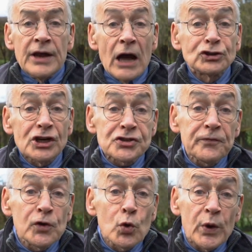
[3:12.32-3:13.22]
Now,
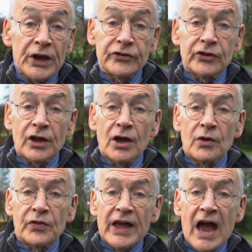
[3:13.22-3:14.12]
just a few weeks
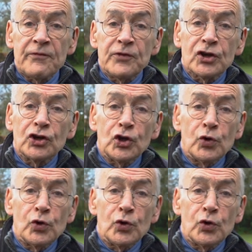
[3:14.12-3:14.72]
ago, the African